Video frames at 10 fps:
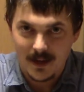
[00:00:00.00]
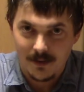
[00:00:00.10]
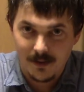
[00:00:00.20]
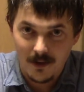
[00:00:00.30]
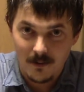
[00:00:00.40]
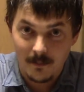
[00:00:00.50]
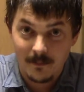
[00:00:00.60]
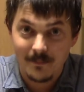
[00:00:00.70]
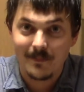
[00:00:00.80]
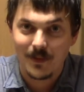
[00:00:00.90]
so
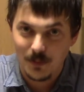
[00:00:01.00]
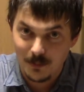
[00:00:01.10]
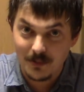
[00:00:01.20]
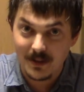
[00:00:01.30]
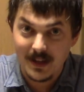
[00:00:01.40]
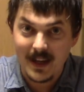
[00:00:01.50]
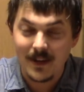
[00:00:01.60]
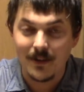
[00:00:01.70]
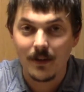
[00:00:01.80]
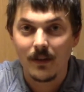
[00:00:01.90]

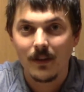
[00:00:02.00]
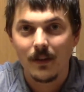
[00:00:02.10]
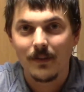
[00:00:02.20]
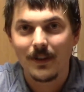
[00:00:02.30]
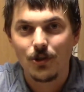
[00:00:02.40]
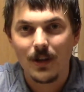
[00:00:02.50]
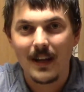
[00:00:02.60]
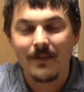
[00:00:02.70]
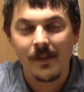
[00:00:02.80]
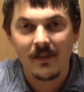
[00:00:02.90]
pretend the
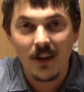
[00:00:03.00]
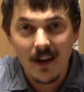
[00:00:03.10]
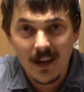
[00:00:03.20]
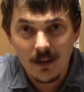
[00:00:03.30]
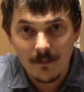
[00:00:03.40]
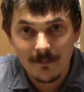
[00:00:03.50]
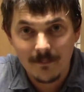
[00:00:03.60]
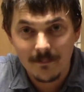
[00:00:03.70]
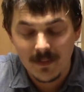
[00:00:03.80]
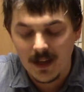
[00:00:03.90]
shave is done.
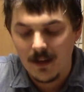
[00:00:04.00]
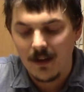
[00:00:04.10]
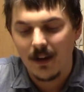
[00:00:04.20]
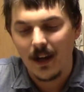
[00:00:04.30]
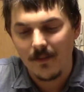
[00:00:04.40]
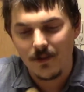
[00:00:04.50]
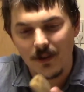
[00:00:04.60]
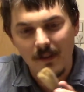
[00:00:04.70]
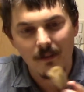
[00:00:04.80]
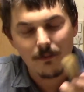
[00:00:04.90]
I've
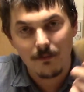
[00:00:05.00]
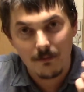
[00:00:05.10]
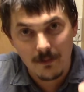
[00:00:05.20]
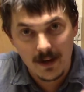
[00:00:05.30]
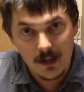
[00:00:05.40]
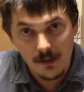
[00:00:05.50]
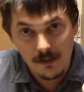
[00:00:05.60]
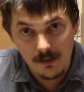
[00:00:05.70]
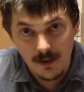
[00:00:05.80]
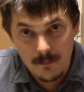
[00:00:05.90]
just
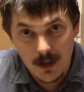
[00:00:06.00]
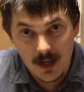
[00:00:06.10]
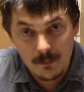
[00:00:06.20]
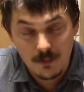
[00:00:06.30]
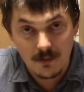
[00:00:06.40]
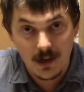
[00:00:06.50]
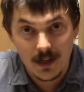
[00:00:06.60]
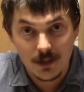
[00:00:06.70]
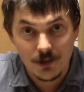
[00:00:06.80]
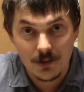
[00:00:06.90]
rinsed my
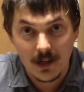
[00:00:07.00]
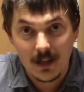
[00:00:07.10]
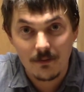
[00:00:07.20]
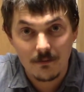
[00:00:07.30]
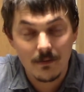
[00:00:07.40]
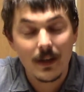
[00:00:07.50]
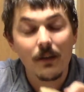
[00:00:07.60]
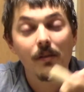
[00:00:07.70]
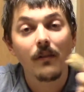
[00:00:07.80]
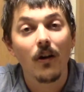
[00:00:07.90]
brush. I
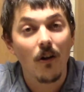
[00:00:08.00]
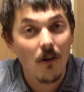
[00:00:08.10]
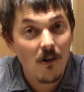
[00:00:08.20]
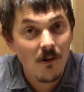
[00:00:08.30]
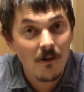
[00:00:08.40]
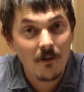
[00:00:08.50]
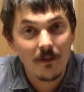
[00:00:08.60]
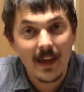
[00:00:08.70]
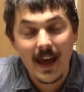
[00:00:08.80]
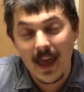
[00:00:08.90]
rinsed
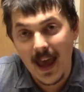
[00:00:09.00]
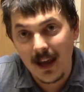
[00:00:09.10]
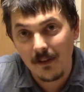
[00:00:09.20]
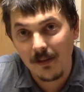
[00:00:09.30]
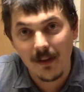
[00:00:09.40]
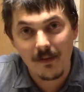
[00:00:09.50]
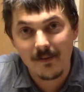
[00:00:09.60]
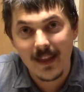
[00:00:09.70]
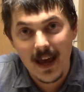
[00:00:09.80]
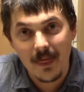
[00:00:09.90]
all that
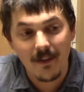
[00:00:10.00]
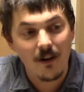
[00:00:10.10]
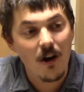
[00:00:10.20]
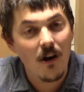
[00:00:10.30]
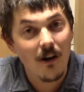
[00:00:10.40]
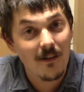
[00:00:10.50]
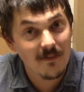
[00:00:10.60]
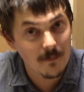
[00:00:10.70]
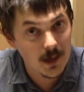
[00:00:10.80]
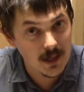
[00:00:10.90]
excess lather
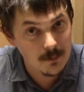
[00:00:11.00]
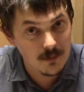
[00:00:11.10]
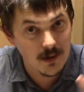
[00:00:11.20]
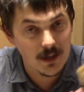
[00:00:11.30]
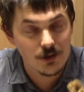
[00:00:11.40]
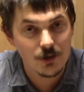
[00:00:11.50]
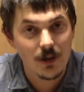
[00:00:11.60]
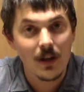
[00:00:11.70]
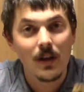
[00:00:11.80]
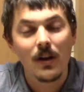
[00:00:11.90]
off my brush.
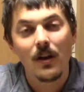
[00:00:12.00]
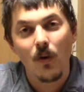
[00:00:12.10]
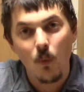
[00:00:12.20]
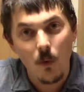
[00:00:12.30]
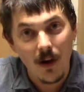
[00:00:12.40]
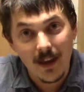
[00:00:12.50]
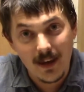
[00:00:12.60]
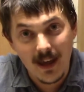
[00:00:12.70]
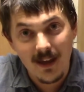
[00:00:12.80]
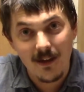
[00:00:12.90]
What
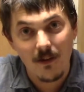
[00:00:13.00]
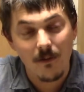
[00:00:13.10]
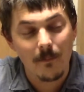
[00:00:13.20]
now?